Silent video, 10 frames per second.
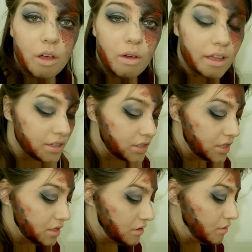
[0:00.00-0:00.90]
go on
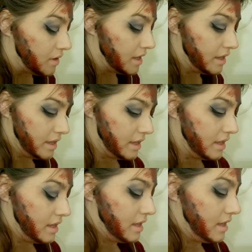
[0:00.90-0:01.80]
to
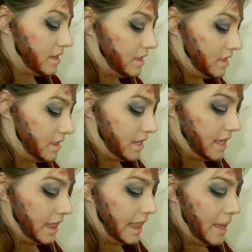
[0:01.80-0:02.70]
the
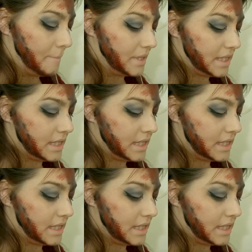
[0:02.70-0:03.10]
lips.